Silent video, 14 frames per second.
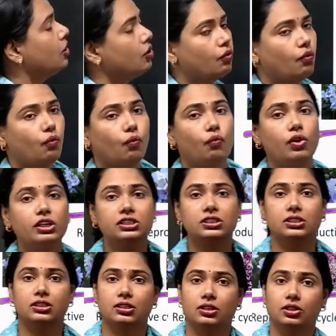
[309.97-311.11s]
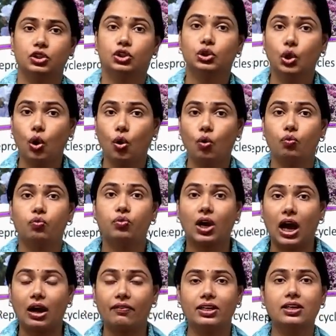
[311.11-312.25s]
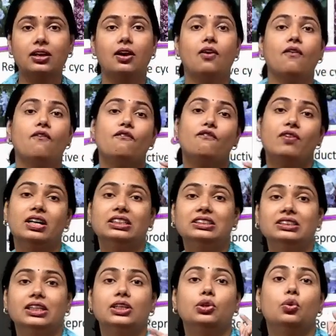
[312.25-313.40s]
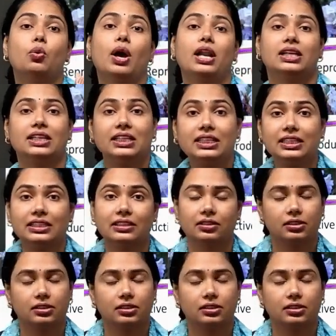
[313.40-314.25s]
which show flowering once in 12 year.